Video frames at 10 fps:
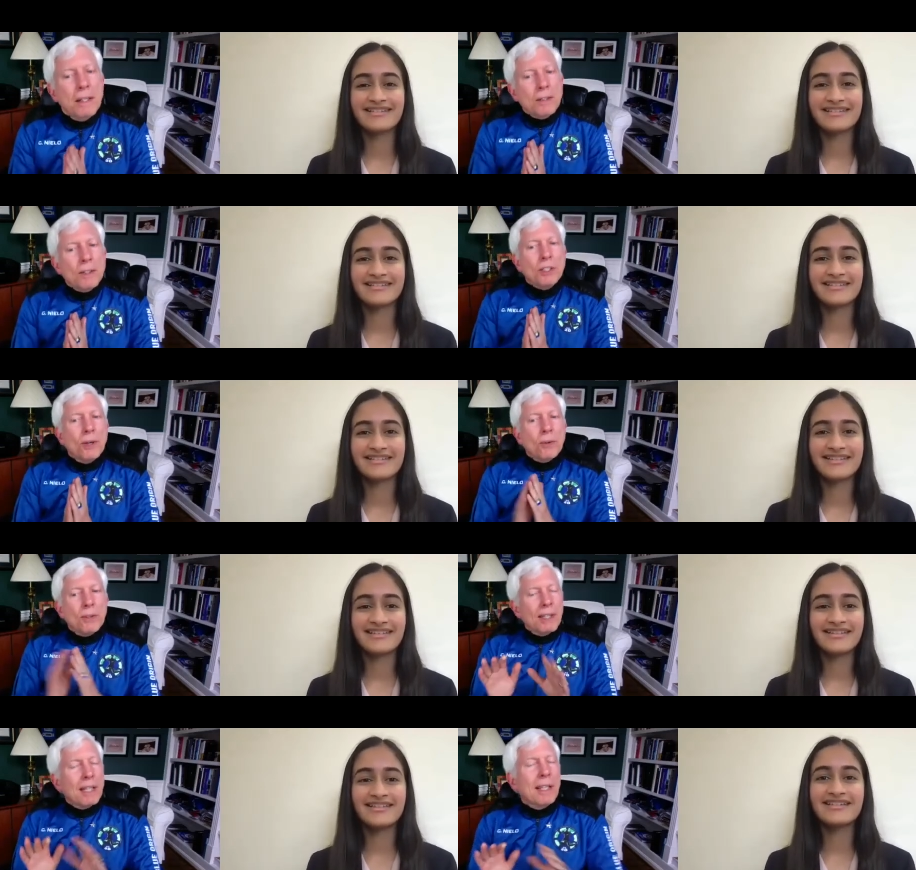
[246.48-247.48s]
Speaker 1: so let,
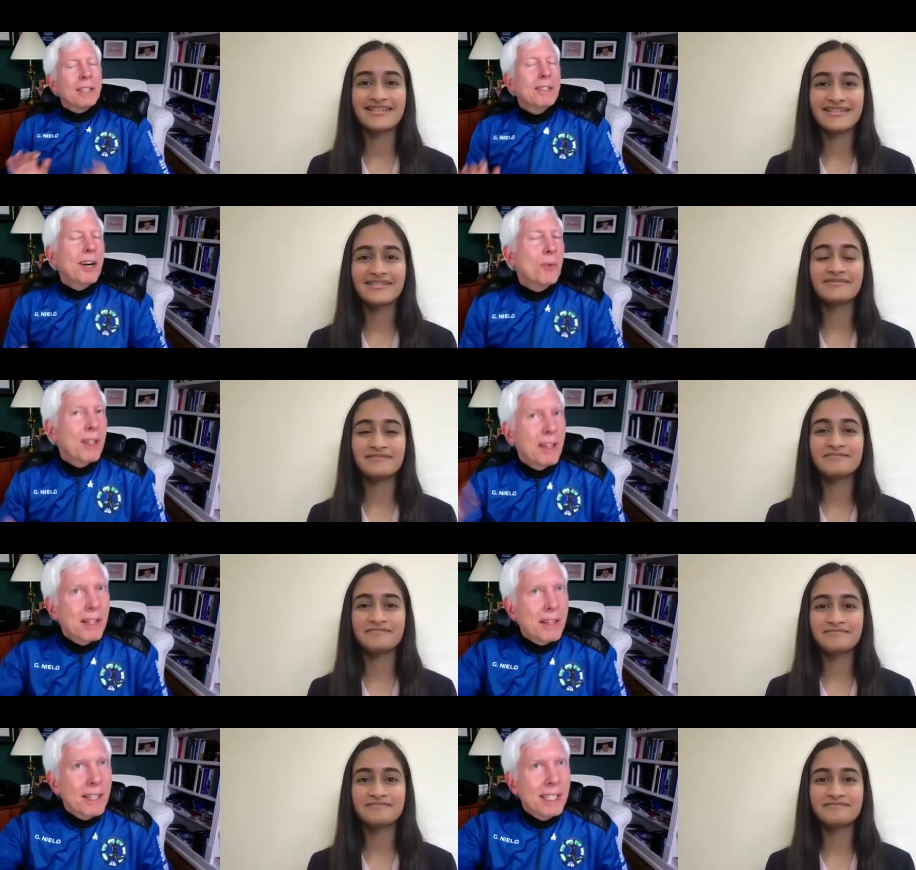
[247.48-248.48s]
us start with the,
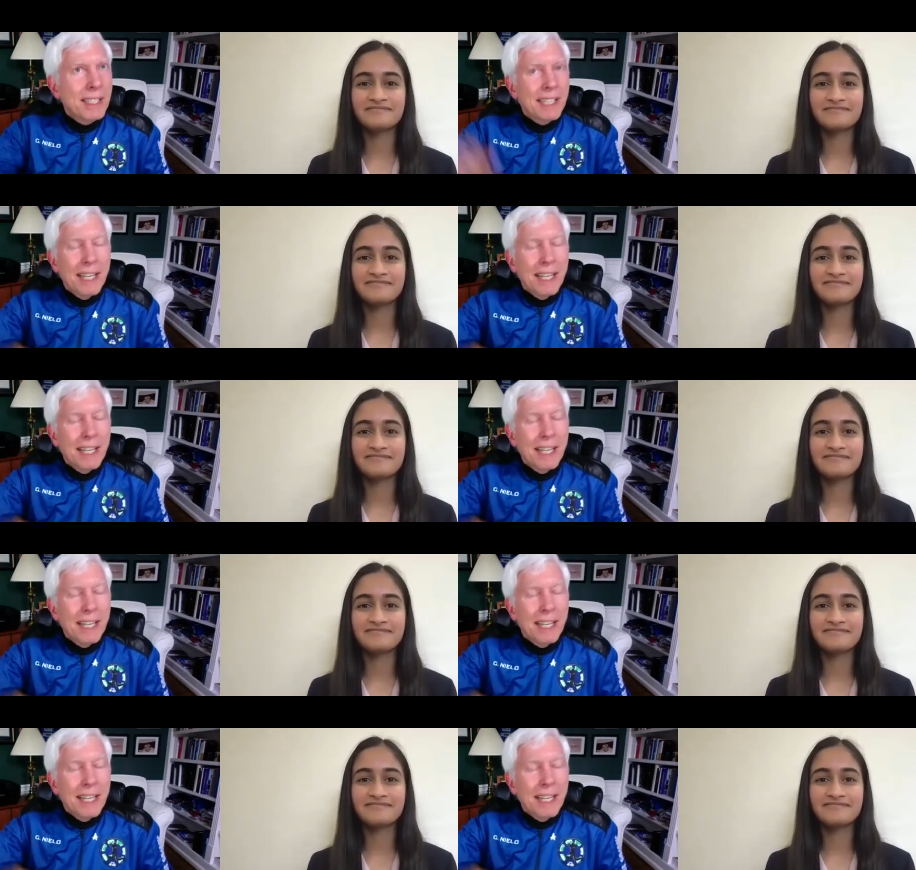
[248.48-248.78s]
descent